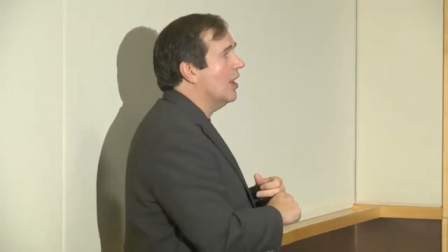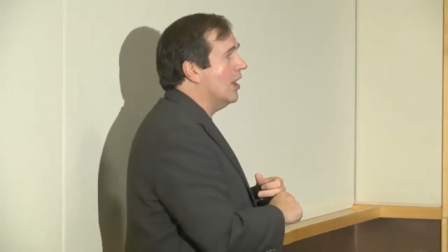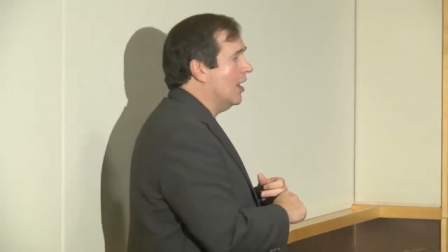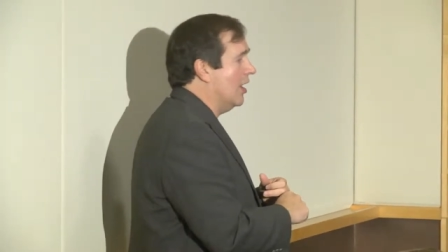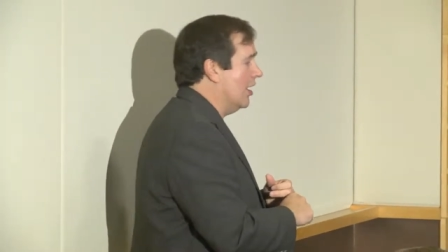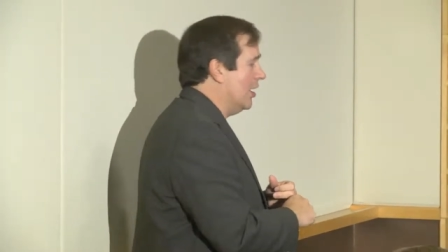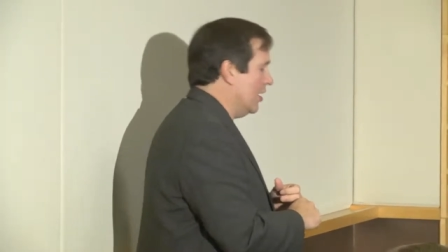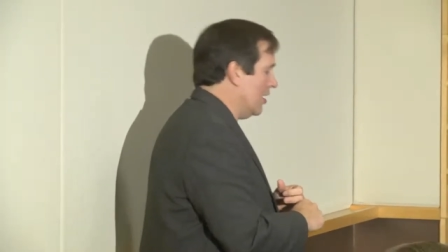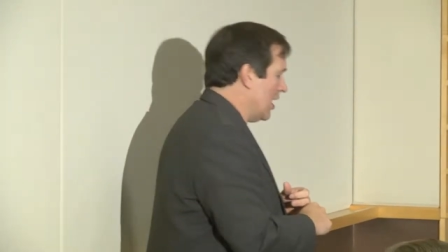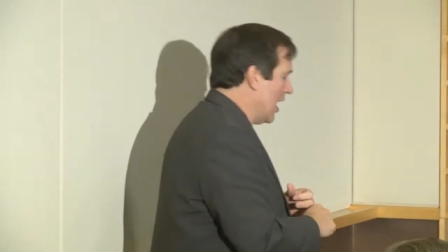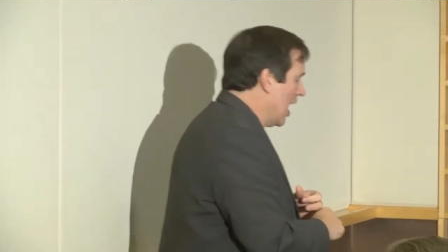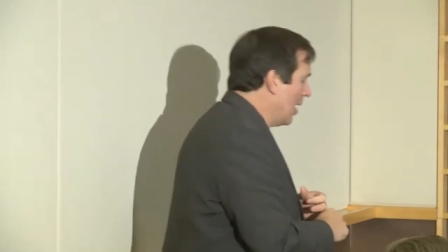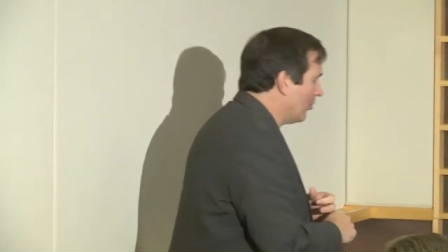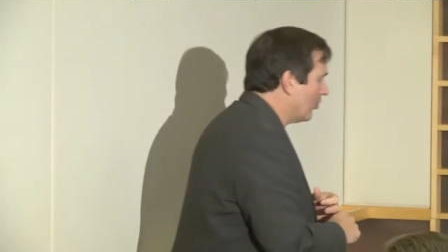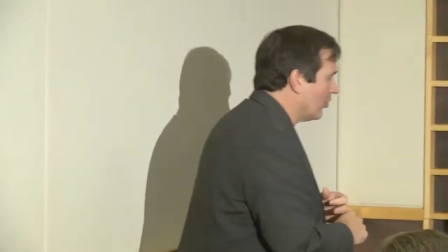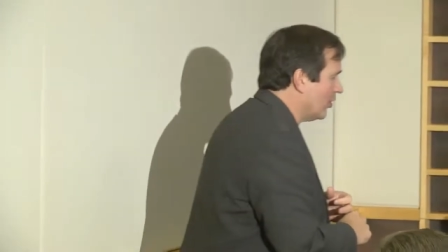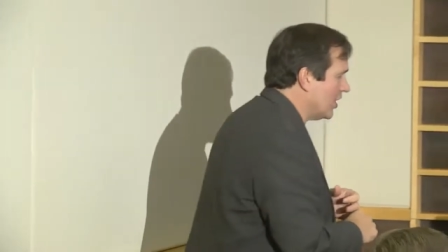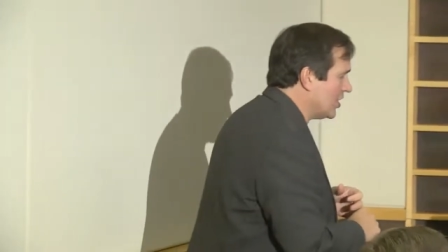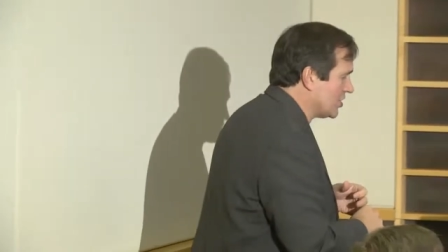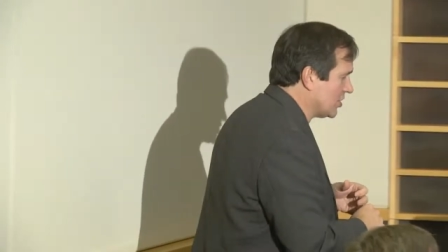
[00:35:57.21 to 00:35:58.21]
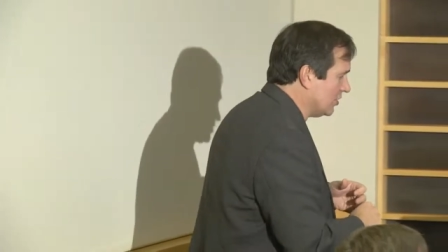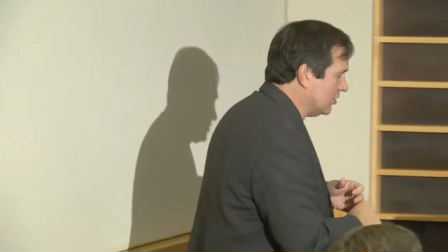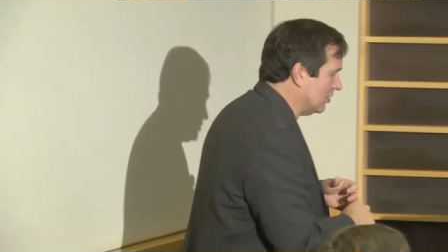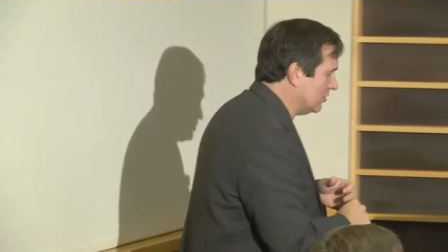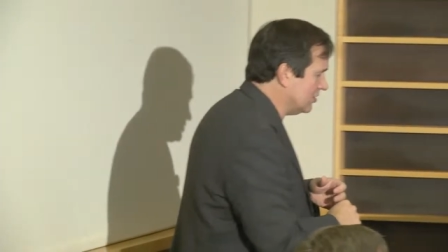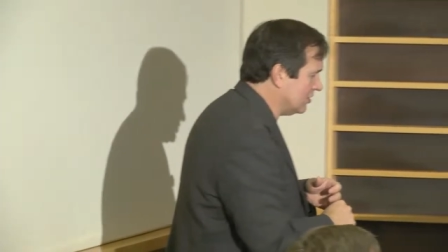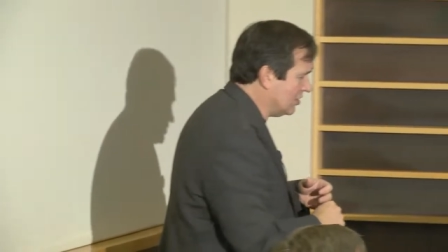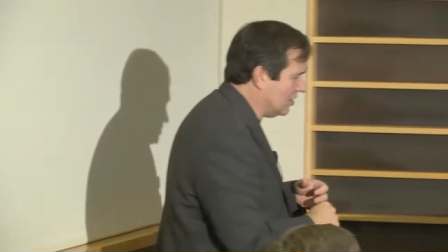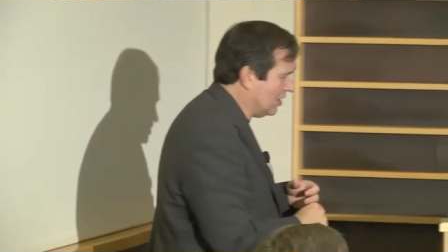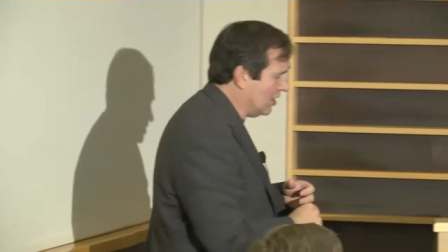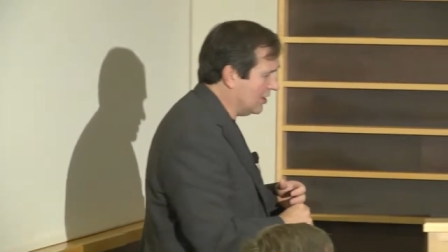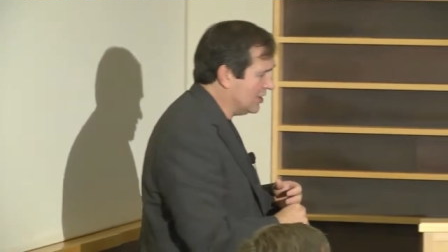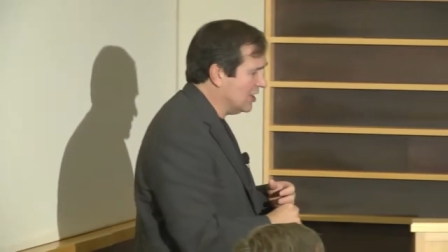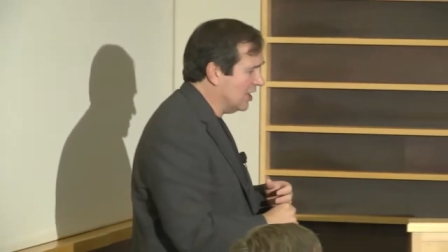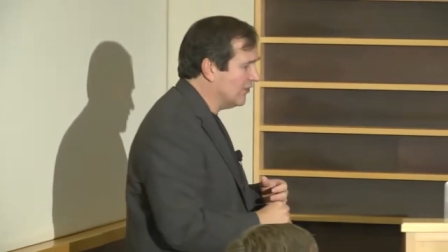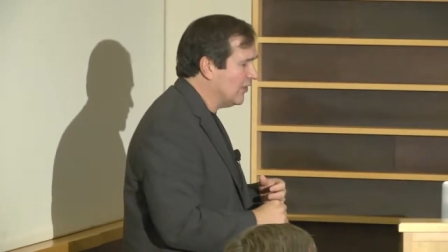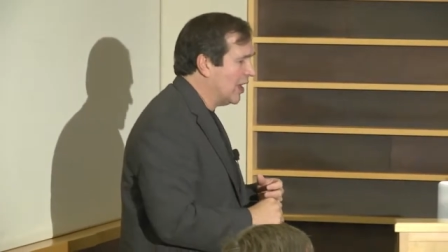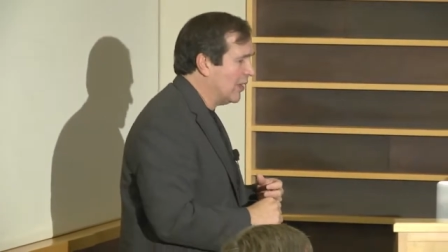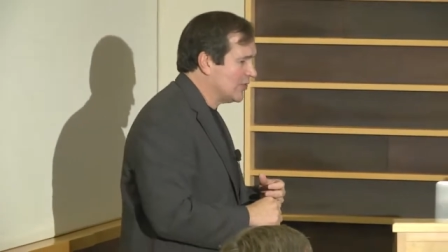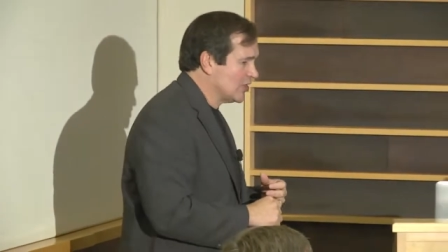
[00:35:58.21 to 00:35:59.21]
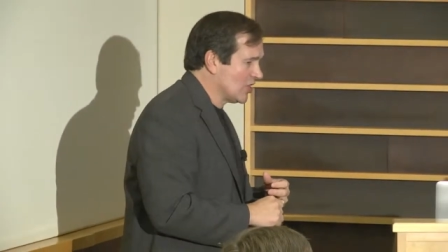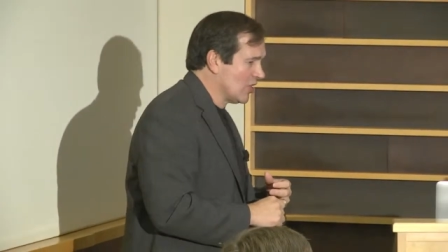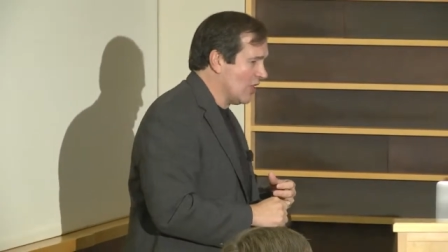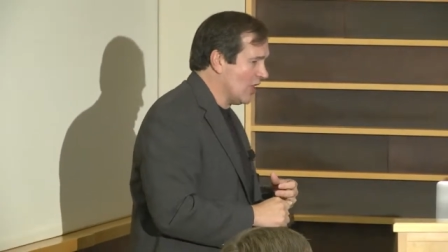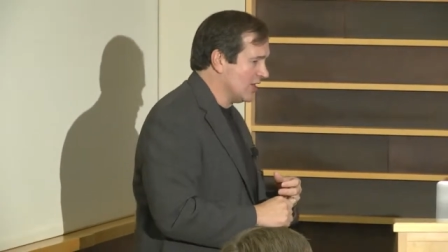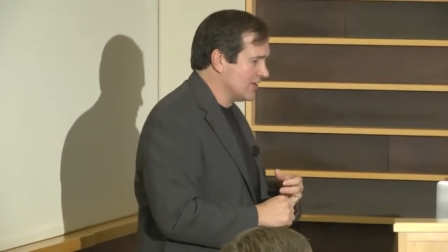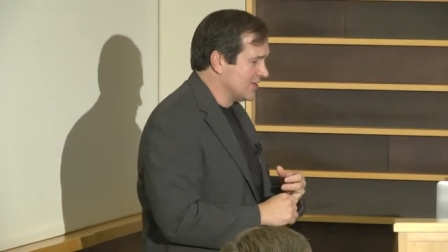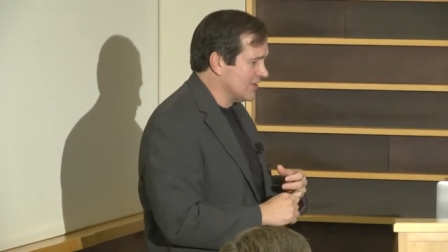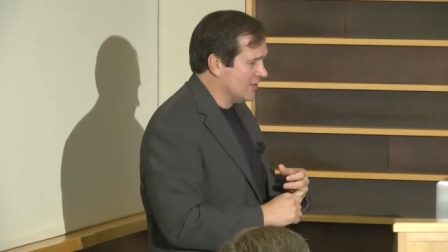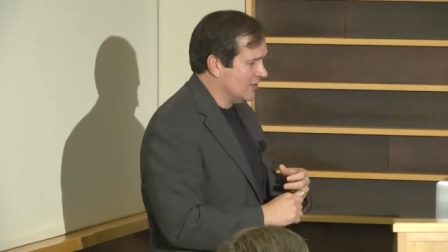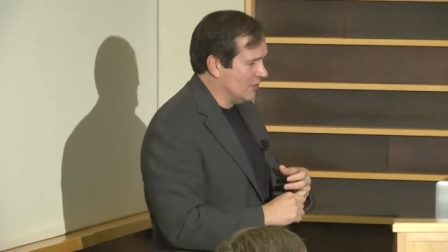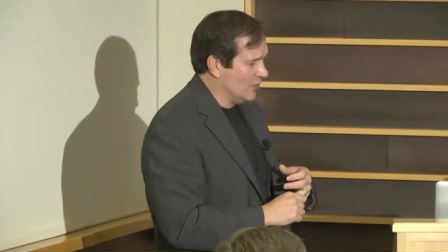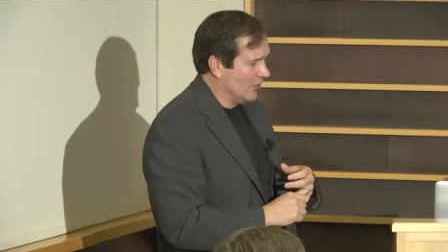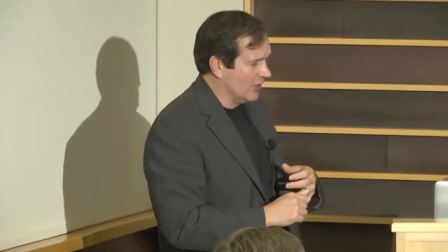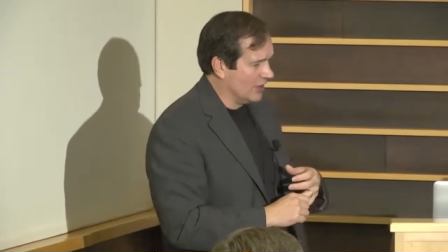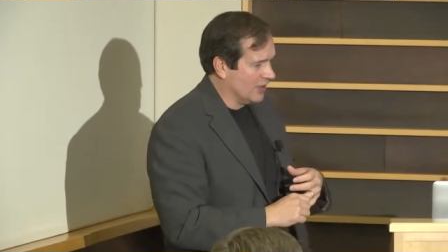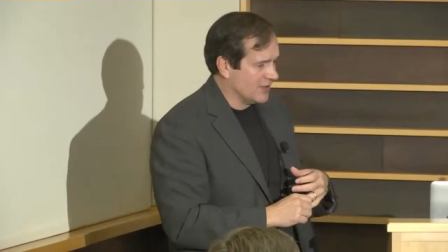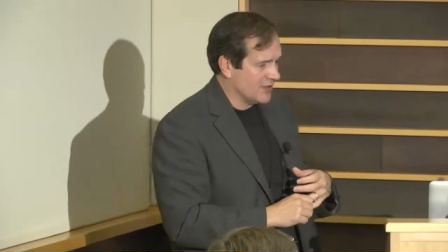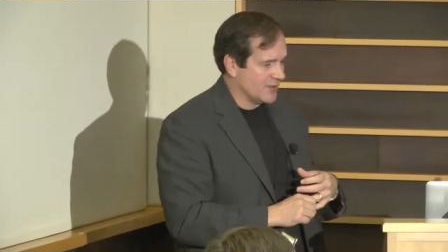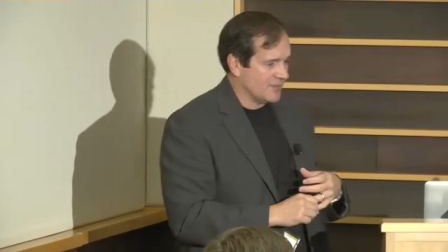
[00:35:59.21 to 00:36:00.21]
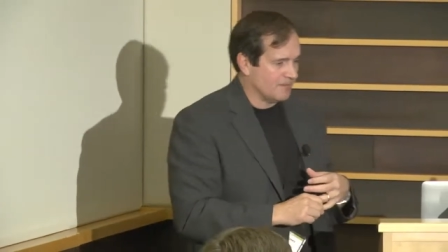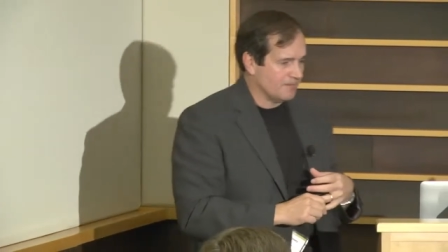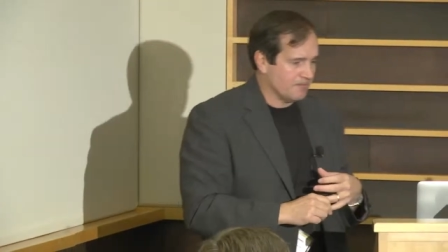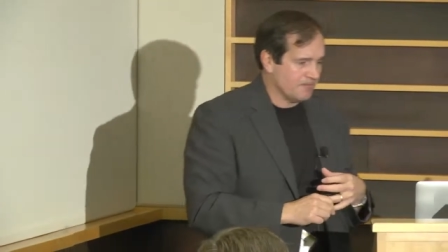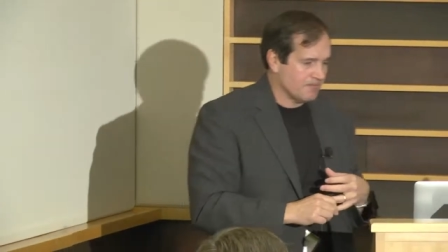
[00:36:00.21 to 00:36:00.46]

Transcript: operational DevOps costs doing this.